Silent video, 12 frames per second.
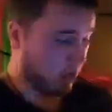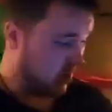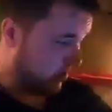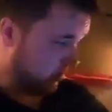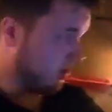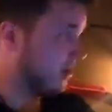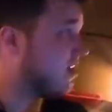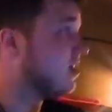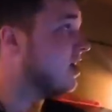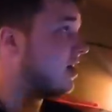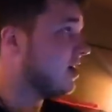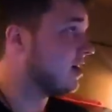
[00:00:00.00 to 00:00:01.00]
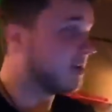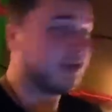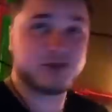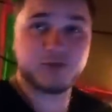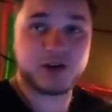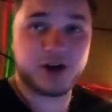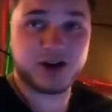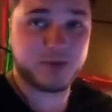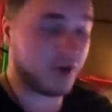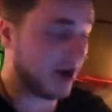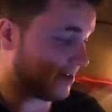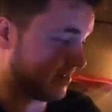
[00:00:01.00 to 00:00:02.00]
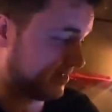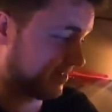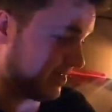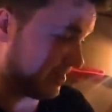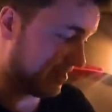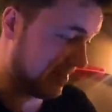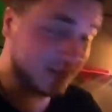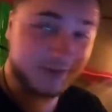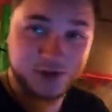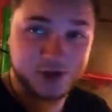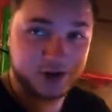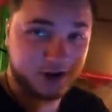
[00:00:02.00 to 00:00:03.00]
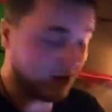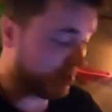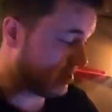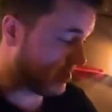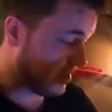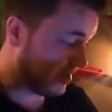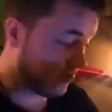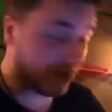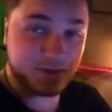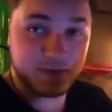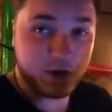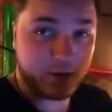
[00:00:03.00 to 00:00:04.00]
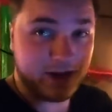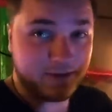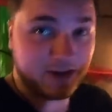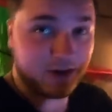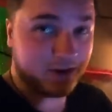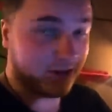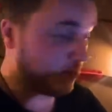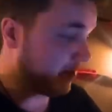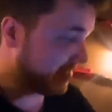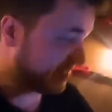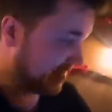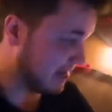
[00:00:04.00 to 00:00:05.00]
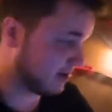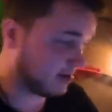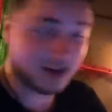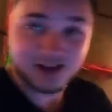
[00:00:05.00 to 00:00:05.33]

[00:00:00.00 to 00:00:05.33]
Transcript: Well, we do some target practice, that's for sure. If we're gonna be going out there into the wasteland,